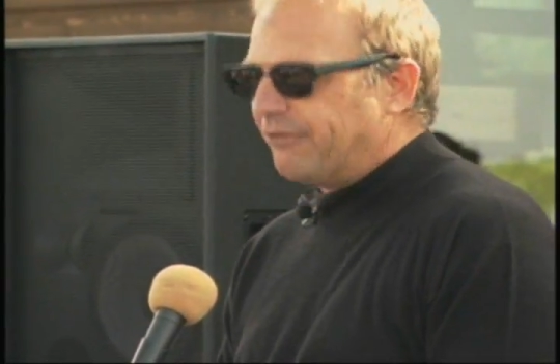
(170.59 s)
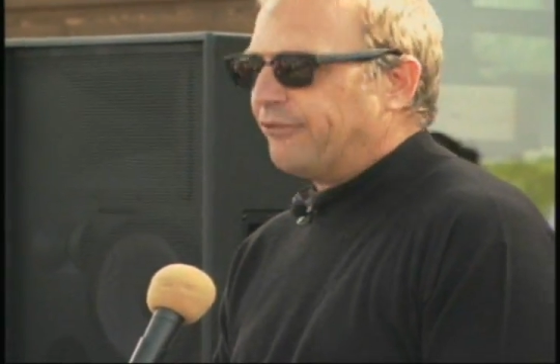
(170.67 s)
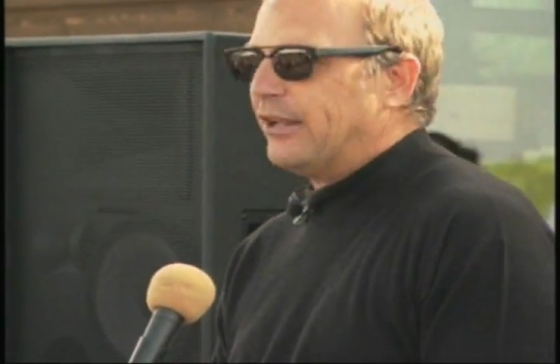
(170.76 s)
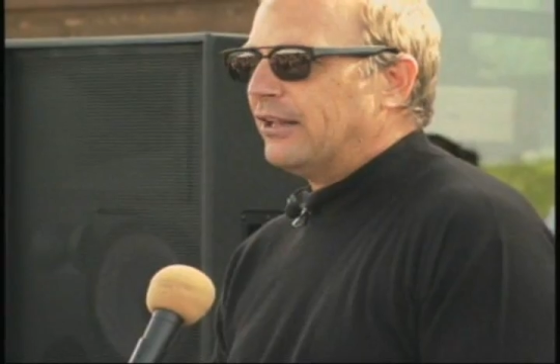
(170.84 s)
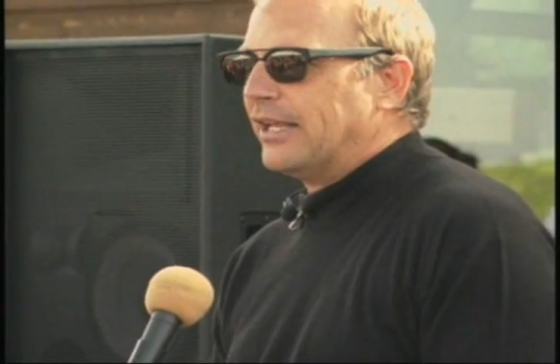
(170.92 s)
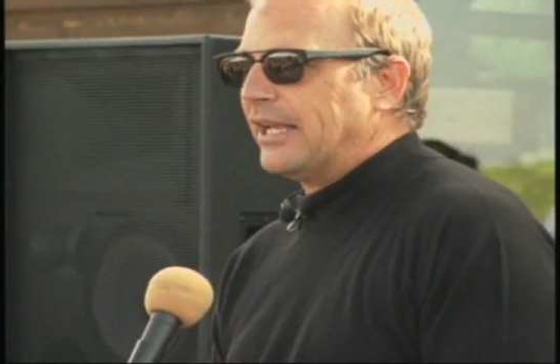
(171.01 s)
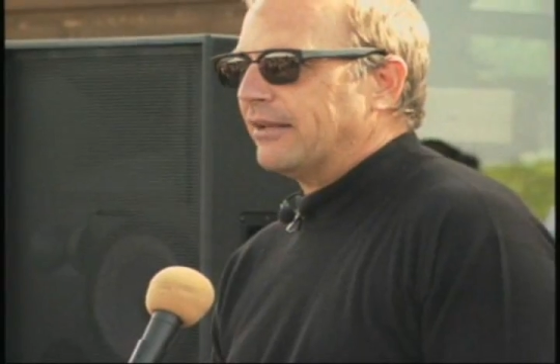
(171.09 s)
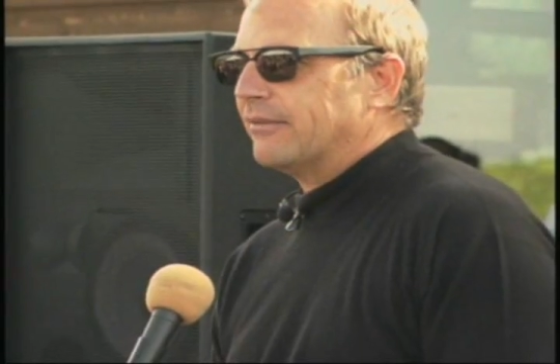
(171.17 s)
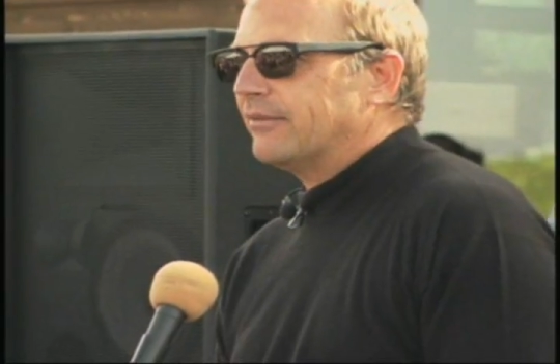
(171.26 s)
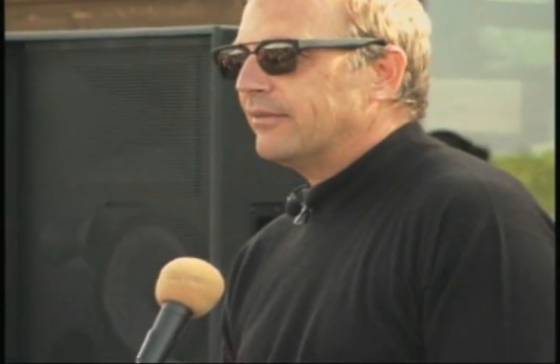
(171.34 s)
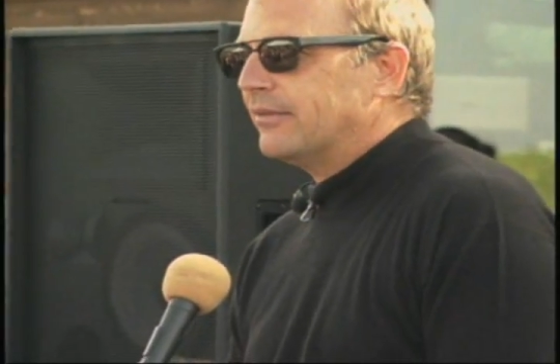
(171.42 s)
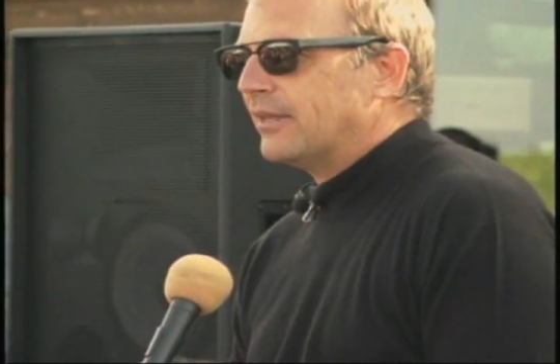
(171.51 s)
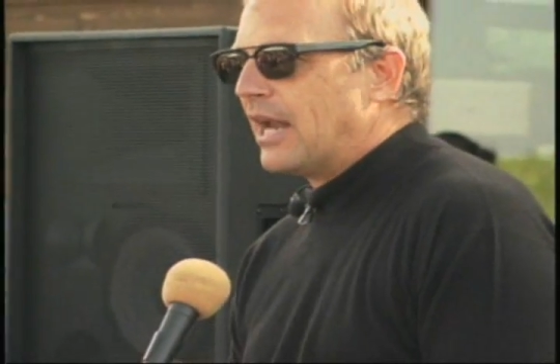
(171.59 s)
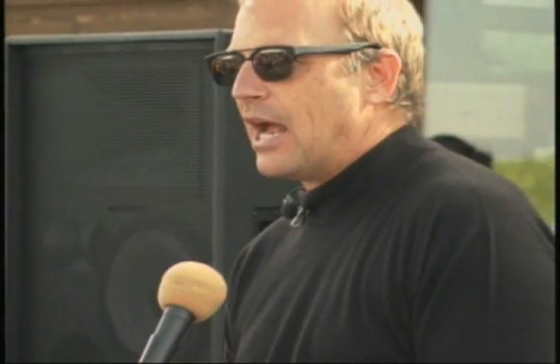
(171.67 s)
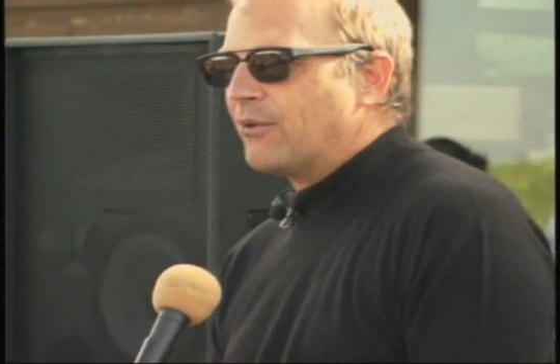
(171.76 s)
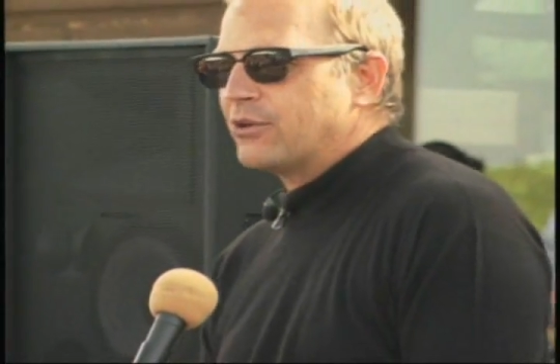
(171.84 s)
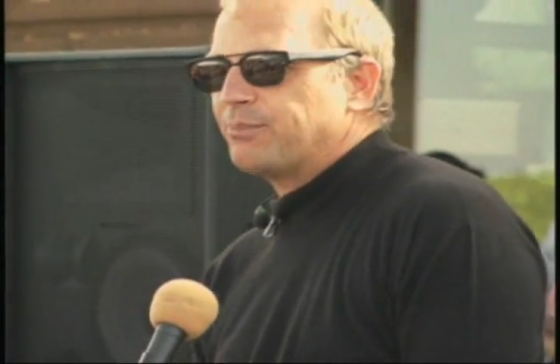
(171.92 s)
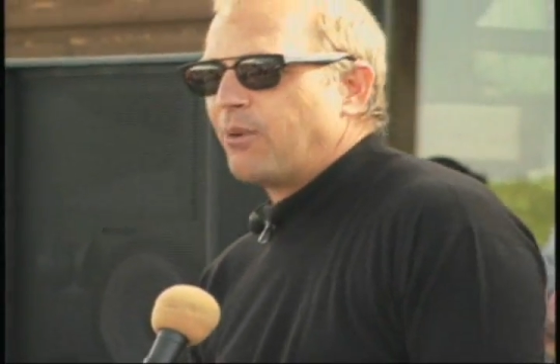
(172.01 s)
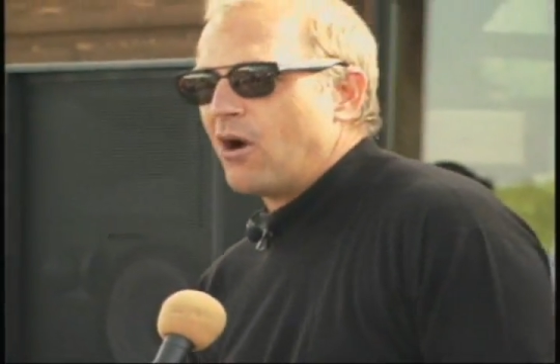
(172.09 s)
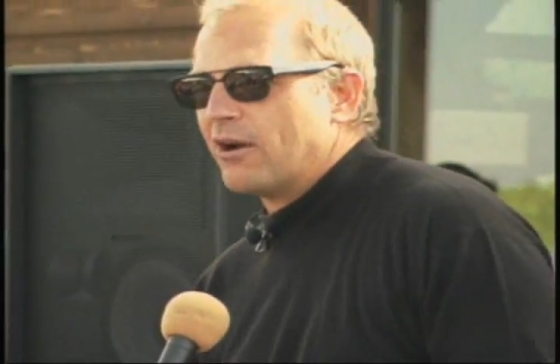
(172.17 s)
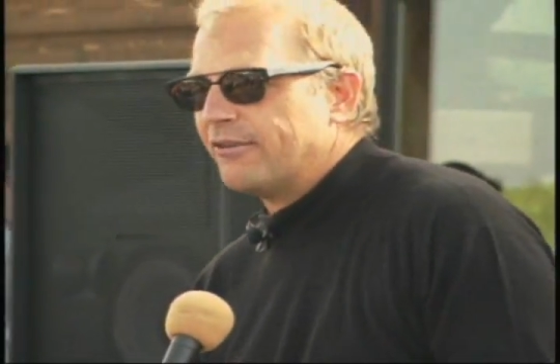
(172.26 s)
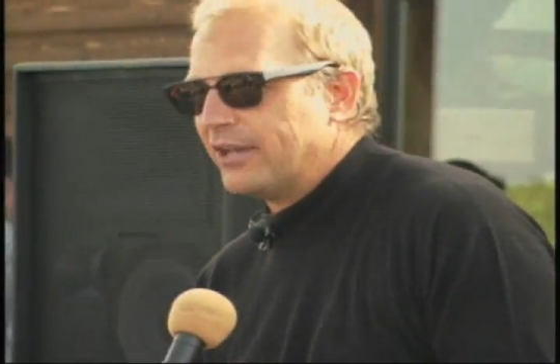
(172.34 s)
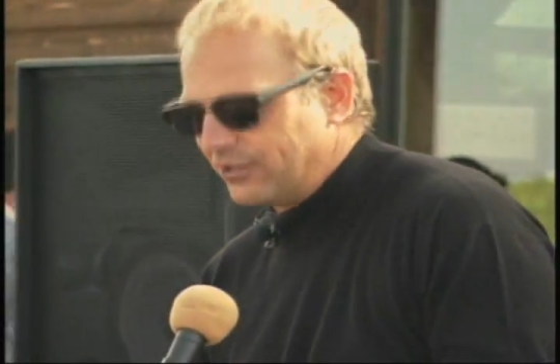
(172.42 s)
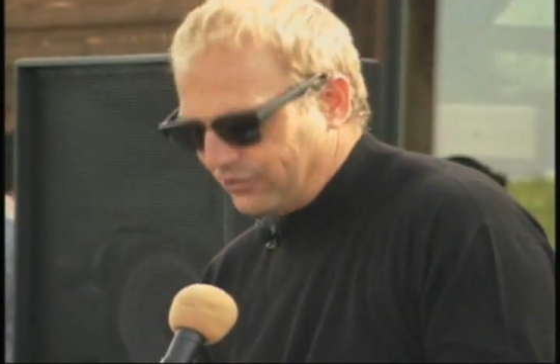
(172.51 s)
me the feeling that I was
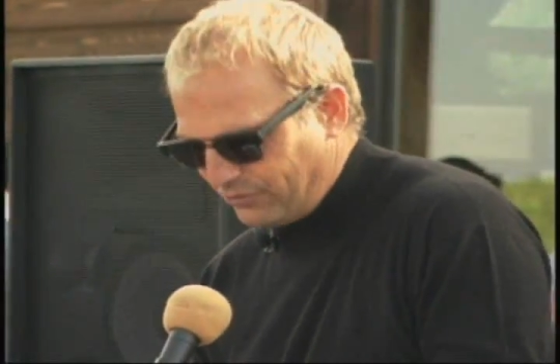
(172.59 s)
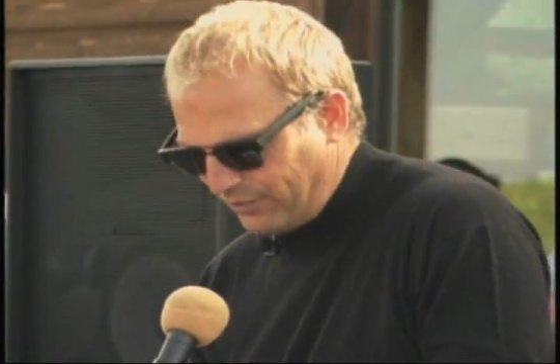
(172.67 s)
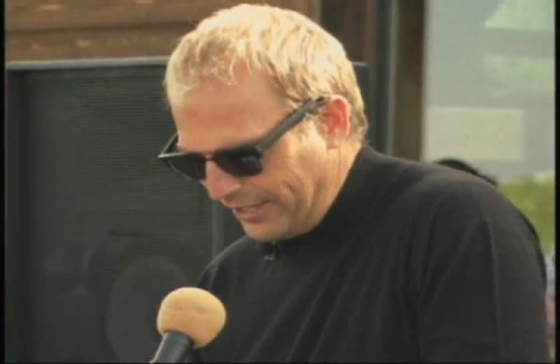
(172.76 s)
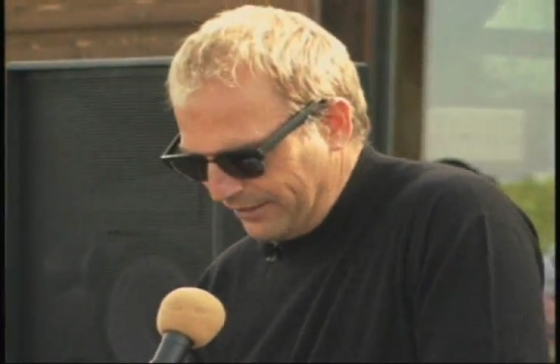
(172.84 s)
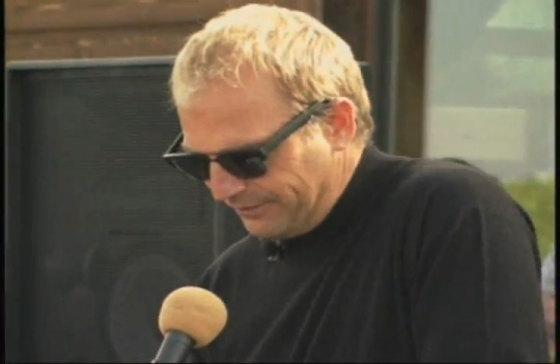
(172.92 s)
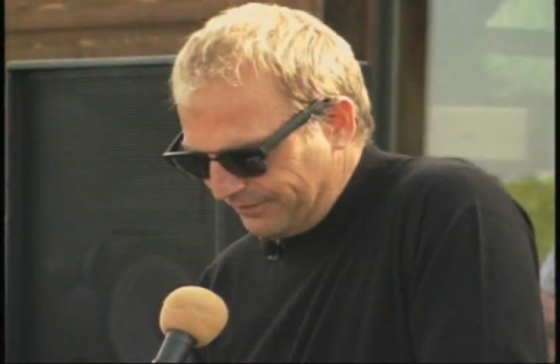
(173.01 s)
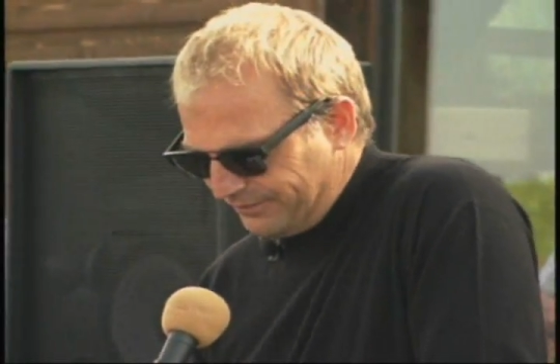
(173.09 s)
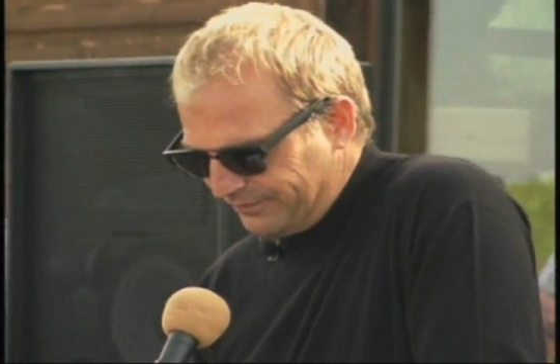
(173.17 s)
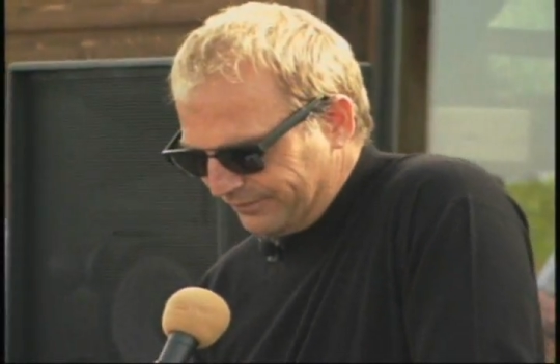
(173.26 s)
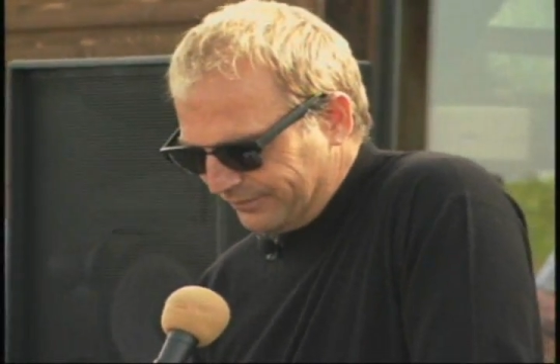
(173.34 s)
part of history,